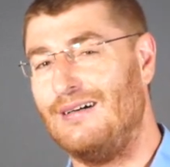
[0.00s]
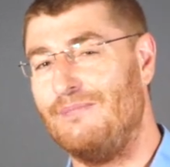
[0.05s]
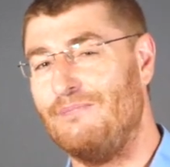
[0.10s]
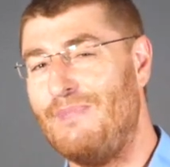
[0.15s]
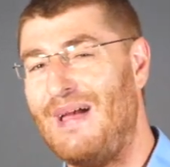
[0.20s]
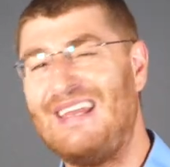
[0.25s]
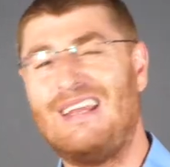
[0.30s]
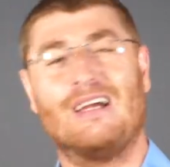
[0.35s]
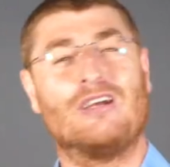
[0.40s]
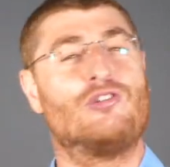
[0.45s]

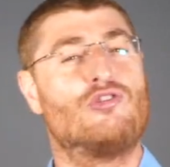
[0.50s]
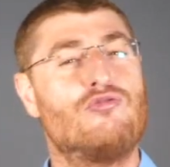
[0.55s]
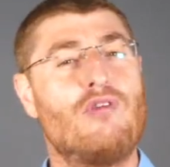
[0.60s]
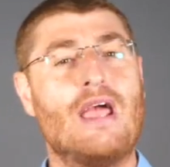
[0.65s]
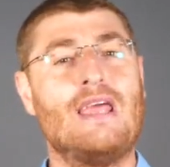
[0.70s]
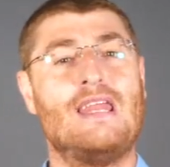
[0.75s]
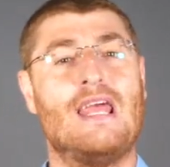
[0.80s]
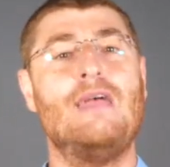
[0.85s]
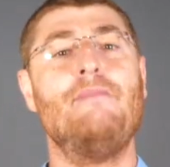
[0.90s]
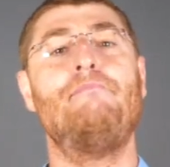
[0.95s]
made a
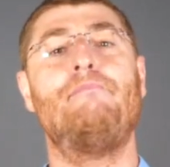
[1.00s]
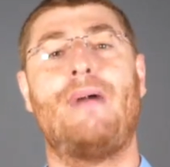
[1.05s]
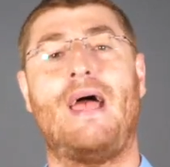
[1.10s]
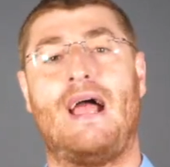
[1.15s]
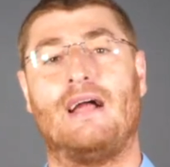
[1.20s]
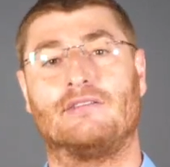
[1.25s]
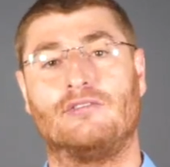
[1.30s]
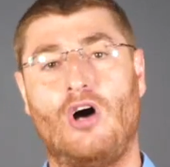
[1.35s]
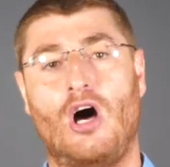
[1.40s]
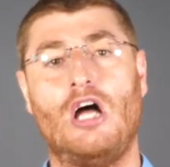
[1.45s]
great
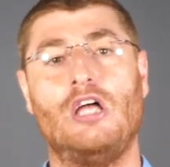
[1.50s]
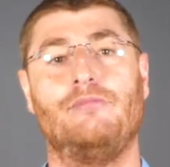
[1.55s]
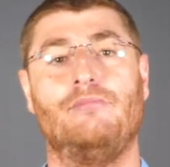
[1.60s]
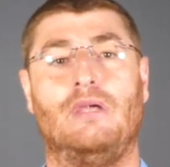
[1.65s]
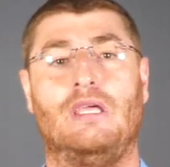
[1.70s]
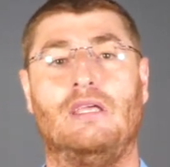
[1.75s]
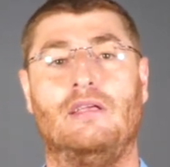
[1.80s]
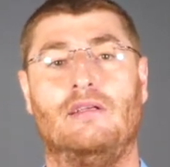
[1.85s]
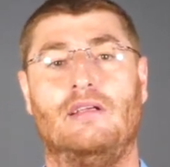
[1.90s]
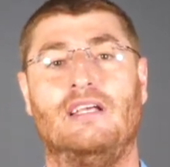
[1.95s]
impact on
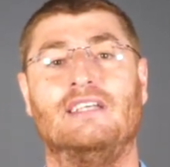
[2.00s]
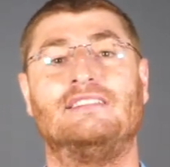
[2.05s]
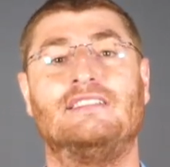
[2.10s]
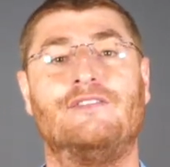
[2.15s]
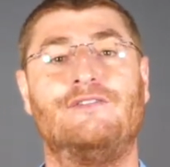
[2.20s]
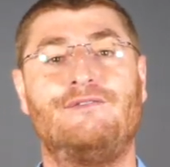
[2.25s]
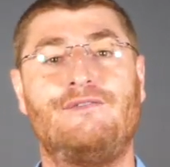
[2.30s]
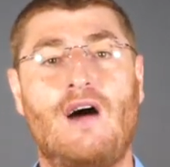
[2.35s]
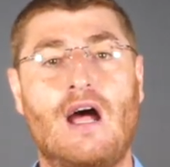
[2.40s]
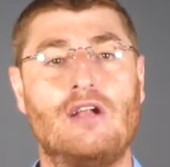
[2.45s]
me is the
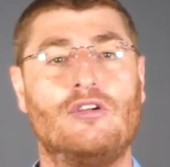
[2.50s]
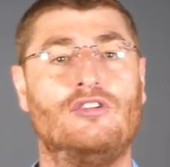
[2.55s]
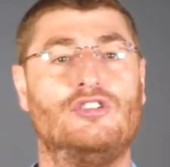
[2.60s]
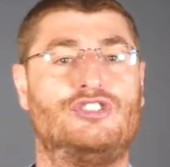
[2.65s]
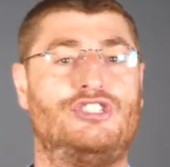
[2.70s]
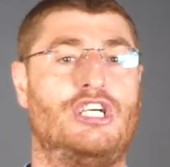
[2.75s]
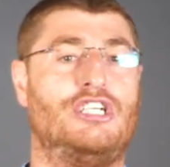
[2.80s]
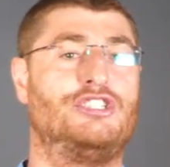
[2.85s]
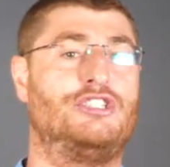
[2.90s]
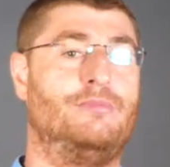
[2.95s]
final
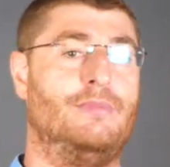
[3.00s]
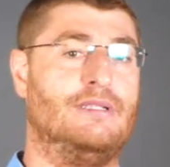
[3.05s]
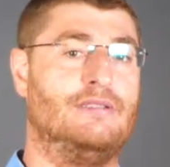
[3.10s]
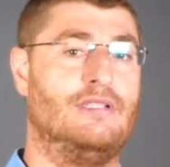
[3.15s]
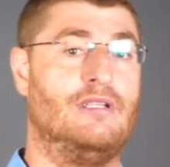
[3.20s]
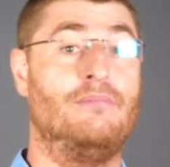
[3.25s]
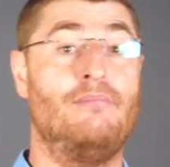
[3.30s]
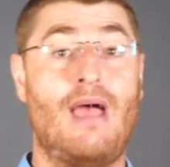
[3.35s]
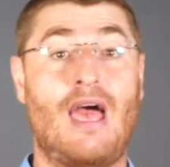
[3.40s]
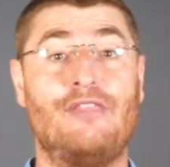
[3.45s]

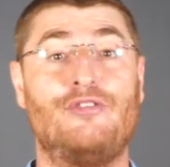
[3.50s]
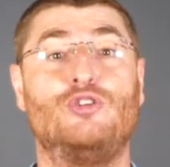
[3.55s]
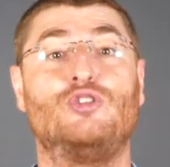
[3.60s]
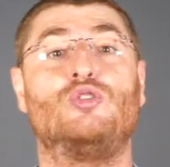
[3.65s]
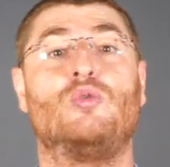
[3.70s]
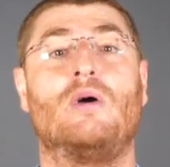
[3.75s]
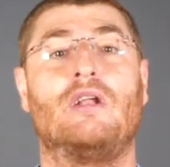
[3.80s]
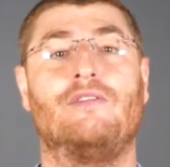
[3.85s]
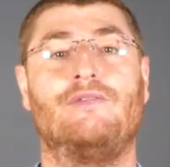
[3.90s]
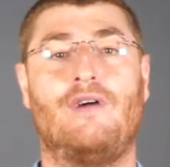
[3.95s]
judgment in Matthew
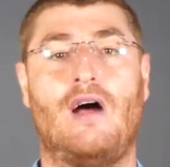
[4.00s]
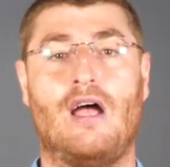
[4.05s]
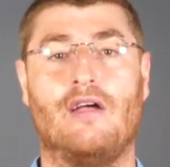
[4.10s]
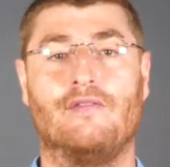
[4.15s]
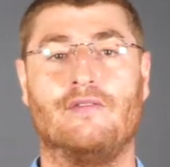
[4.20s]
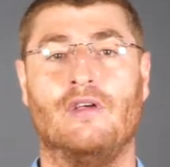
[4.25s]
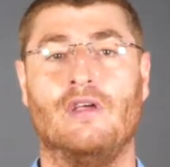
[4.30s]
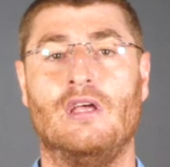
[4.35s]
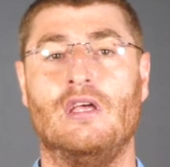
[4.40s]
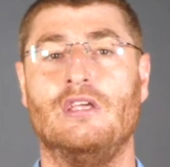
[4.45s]

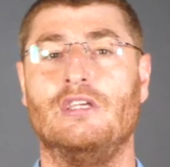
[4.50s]
25.